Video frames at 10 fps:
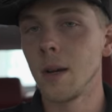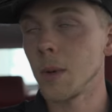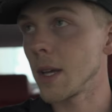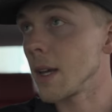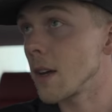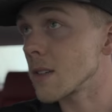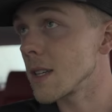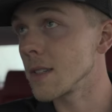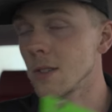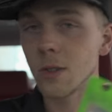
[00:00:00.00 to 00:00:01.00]
But yeah, y'all
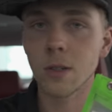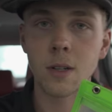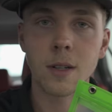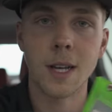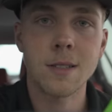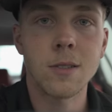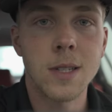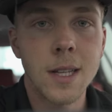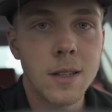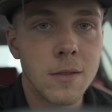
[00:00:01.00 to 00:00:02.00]
stay tuned. Nice little
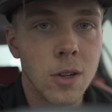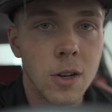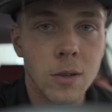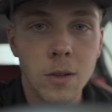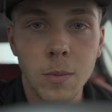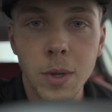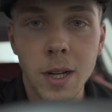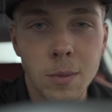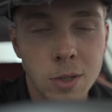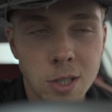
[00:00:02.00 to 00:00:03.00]
daily vlog. I'm going to
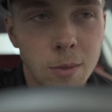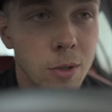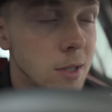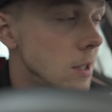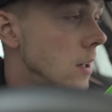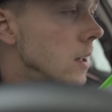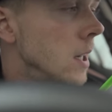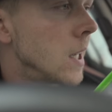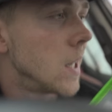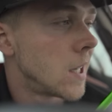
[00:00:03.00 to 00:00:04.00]
pick up with y'all boys here
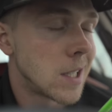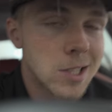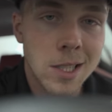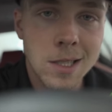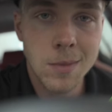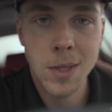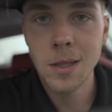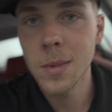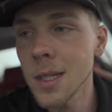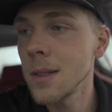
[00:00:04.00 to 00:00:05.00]
just a
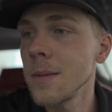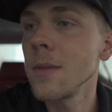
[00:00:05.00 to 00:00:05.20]
minute, man.